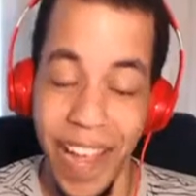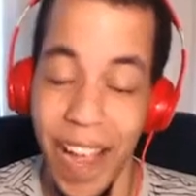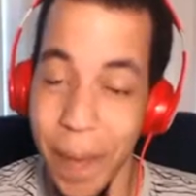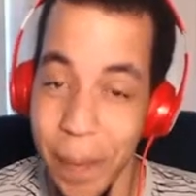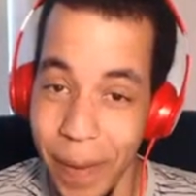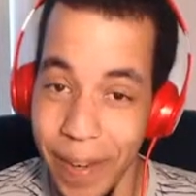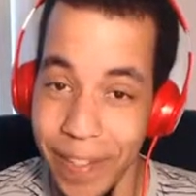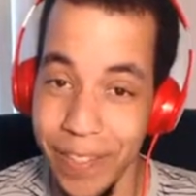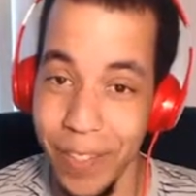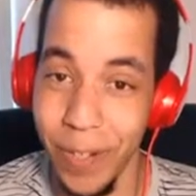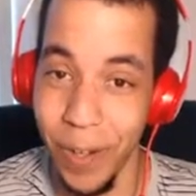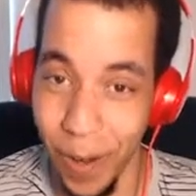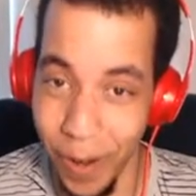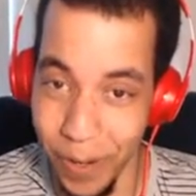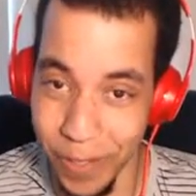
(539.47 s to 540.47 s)
typings
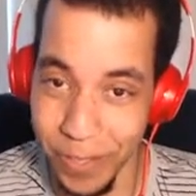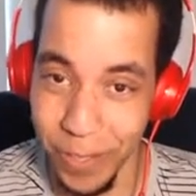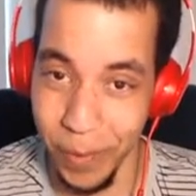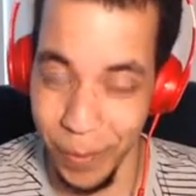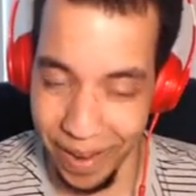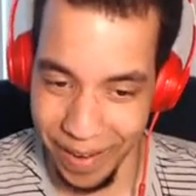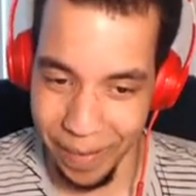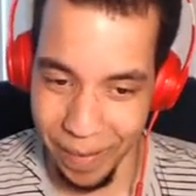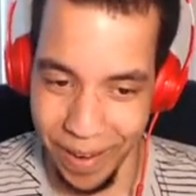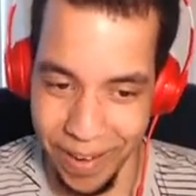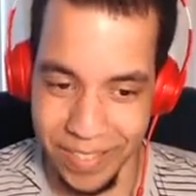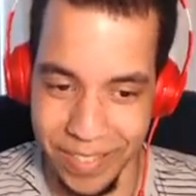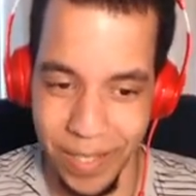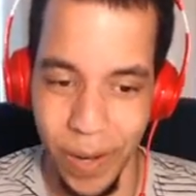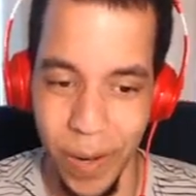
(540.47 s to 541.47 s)
are also
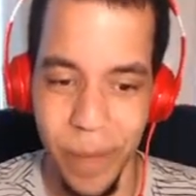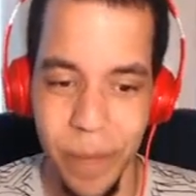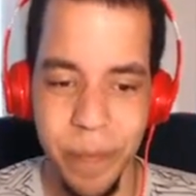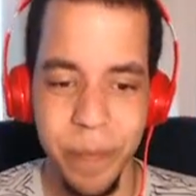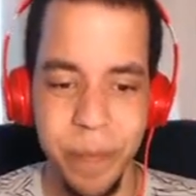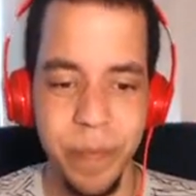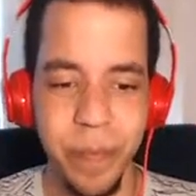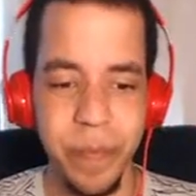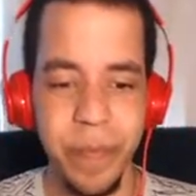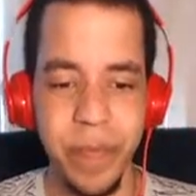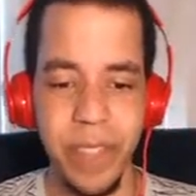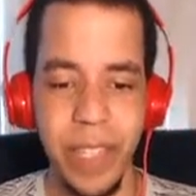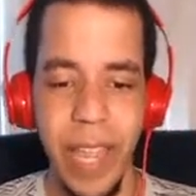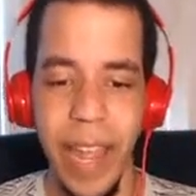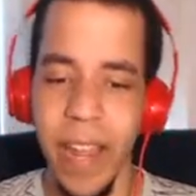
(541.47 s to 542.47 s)
randomized. So,
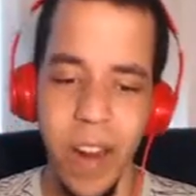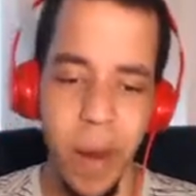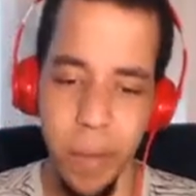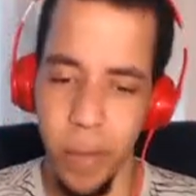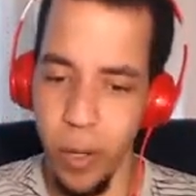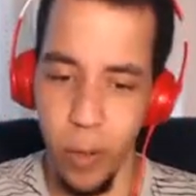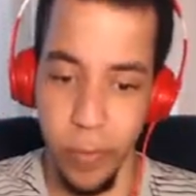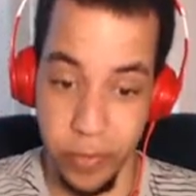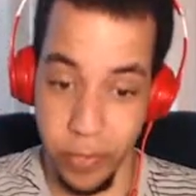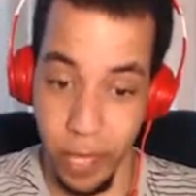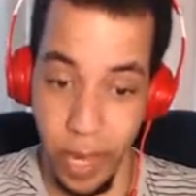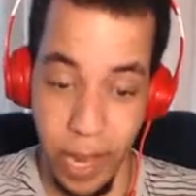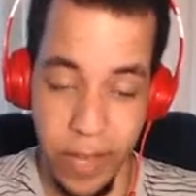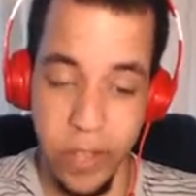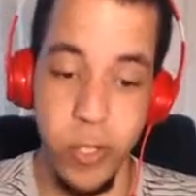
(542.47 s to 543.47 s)
and our moves,
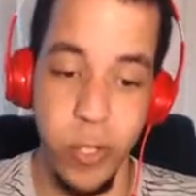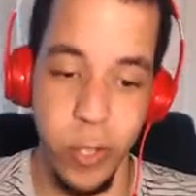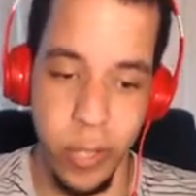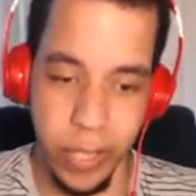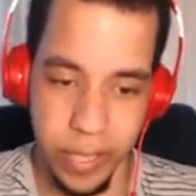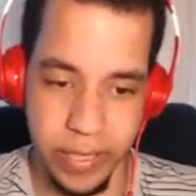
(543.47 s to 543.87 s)
as you can